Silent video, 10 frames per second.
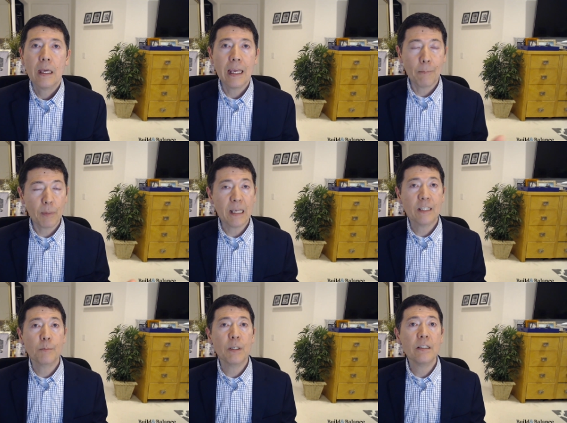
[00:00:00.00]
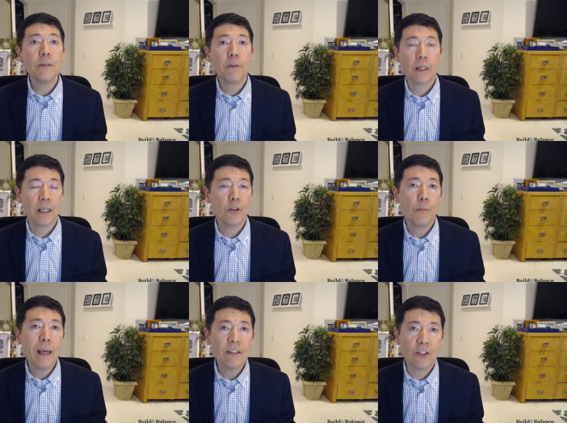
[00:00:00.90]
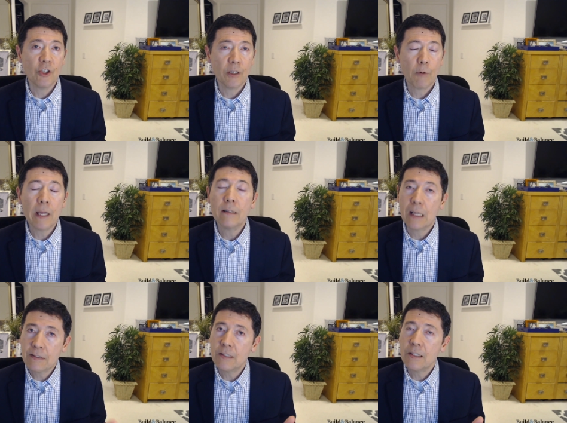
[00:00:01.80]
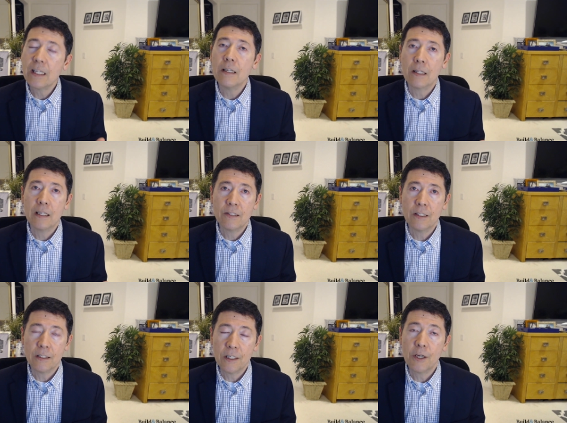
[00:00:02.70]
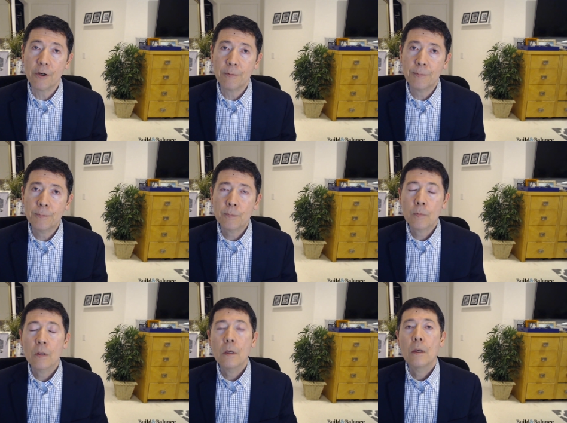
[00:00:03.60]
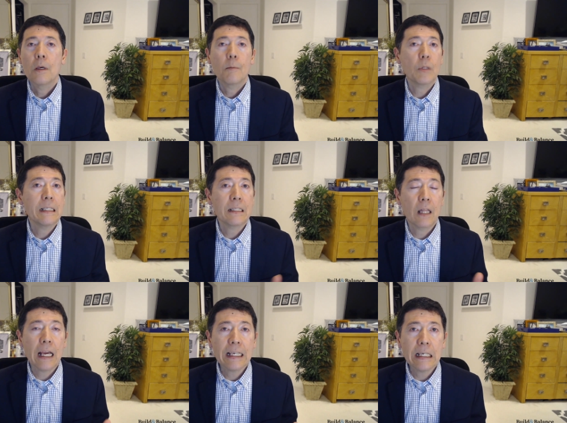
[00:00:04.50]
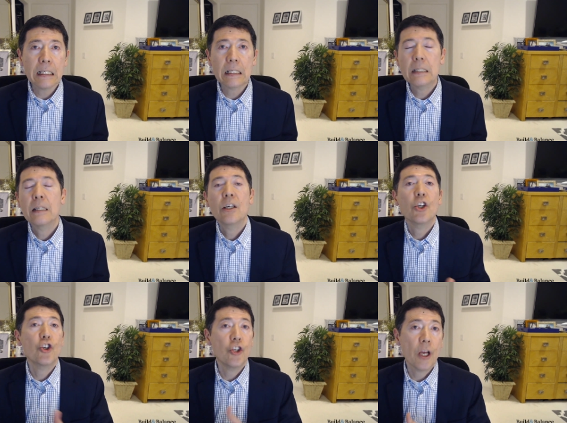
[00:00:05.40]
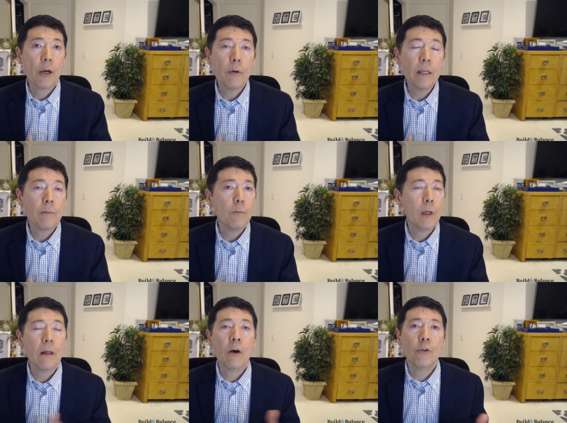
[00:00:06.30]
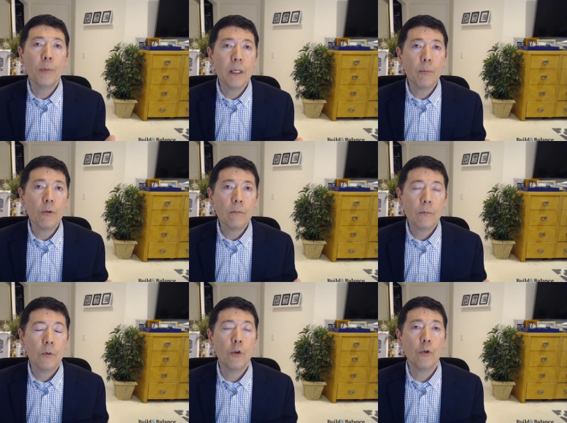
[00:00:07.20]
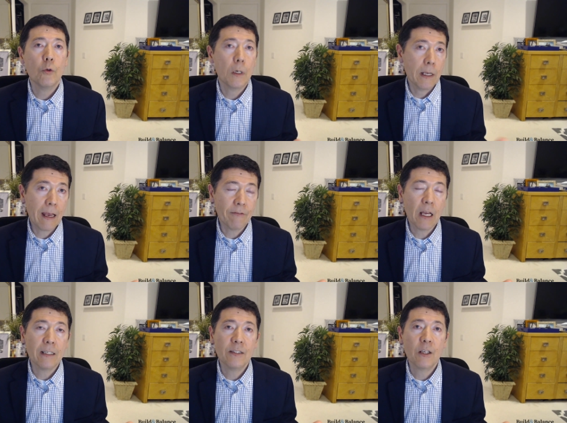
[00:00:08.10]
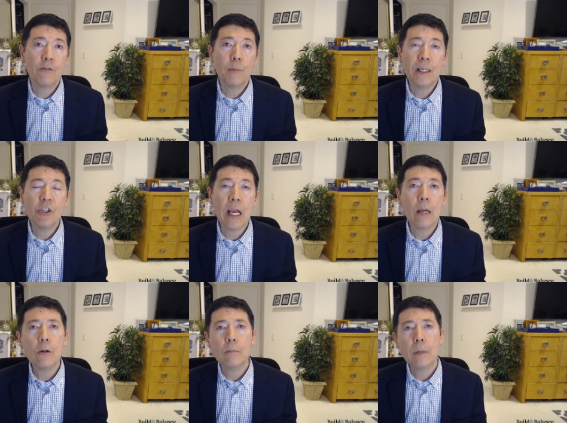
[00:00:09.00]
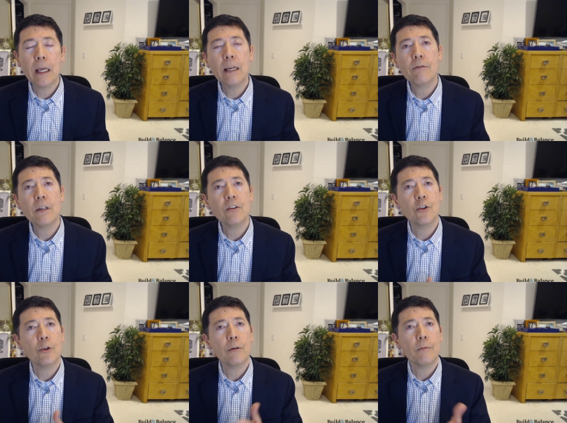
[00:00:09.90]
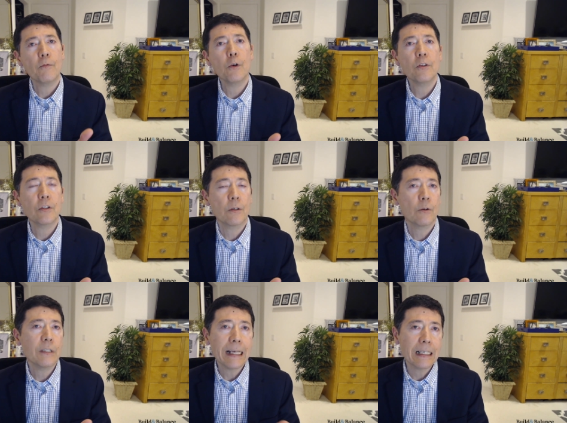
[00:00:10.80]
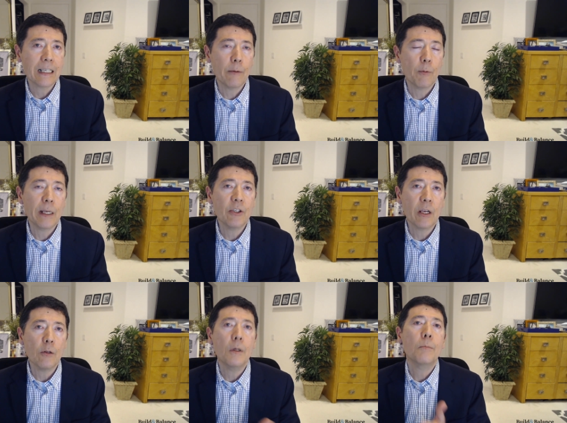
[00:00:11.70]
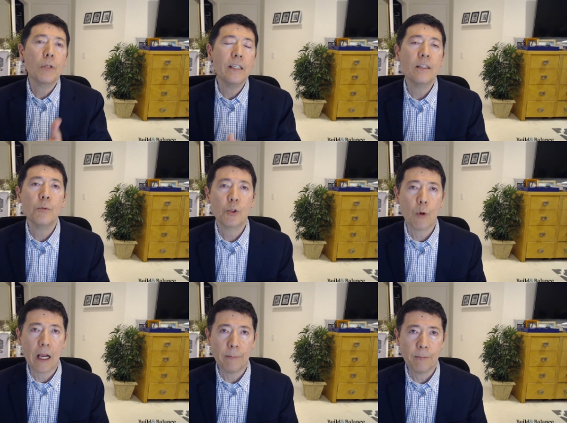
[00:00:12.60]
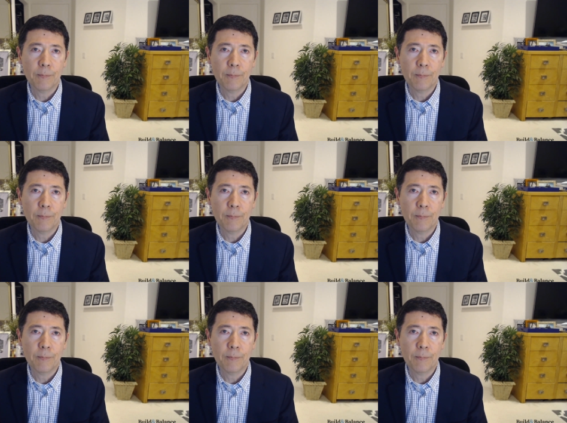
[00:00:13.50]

And being specific in your messaging, right? That's the second lesson in here. Please like it, share it with other people who have not discovered my channel. And if this is your first or second time on my channel, please subscribe